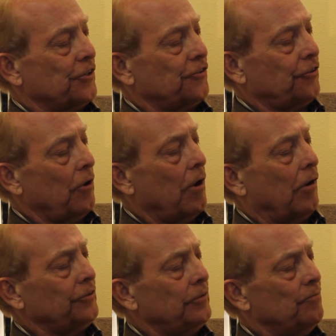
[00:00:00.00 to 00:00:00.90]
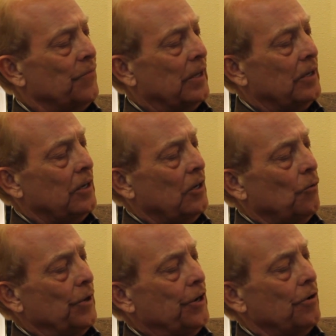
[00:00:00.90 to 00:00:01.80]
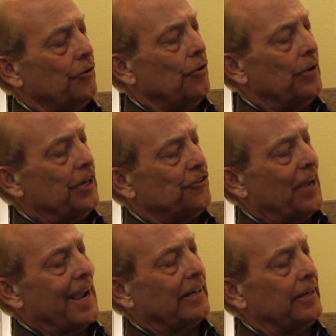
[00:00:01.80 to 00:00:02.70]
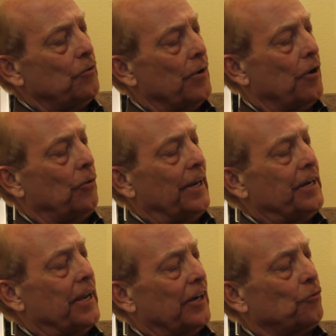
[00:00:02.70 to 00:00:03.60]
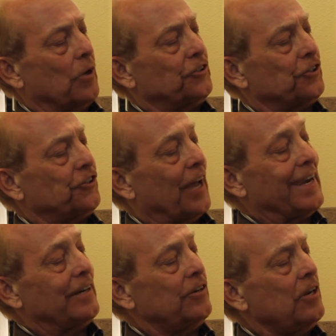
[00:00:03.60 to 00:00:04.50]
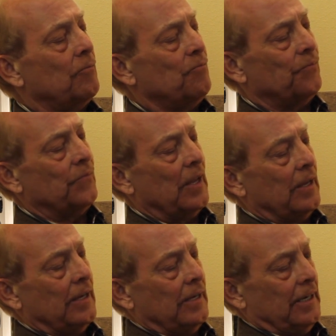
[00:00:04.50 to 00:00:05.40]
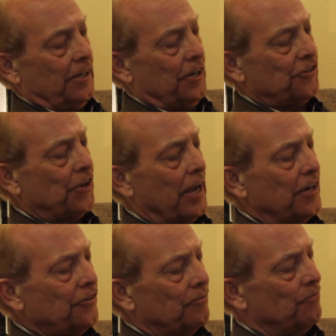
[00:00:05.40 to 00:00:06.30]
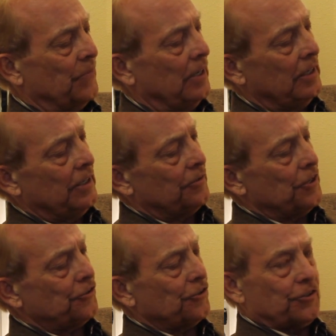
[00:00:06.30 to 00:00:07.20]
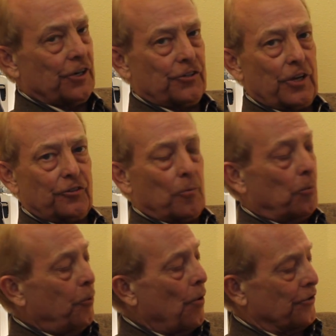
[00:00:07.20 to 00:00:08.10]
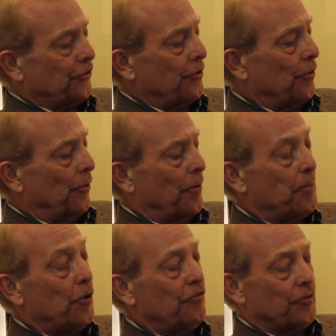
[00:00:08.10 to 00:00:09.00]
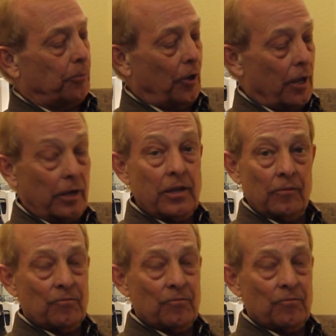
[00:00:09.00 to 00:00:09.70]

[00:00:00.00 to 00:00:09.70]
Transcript: installed, we don't know exactly where it will index once it's tightened. In this case, this is the accessible port, so you will remove the plug.